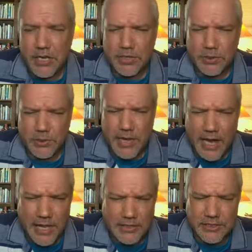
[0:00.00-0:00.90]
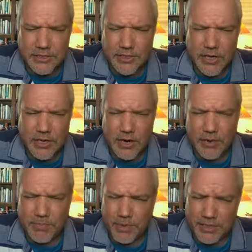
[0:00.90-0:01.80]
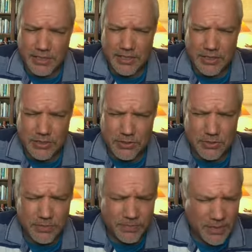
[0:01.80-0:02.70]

to concentrate, our ability to